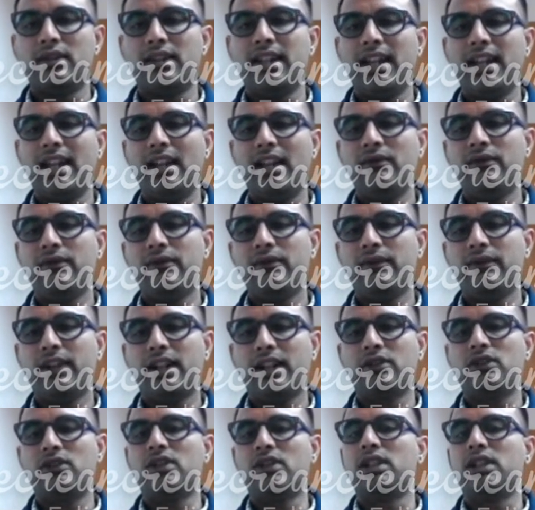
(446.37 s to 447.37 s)
They have
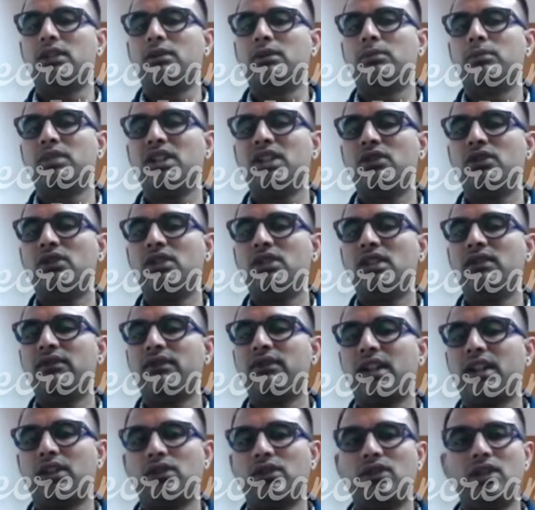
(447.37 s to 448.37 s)
fact sheet, PhD
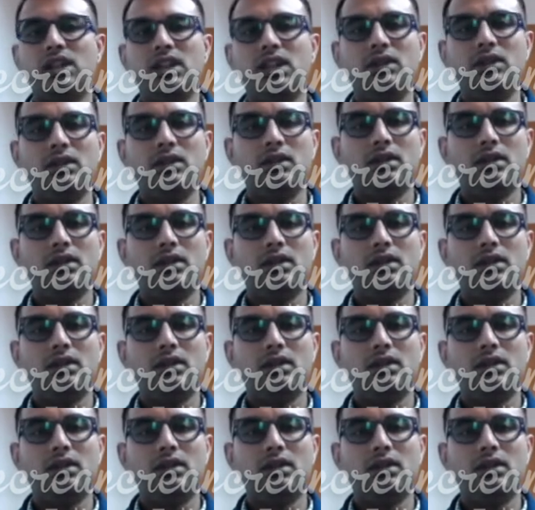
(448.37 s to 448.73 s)
fact sheet.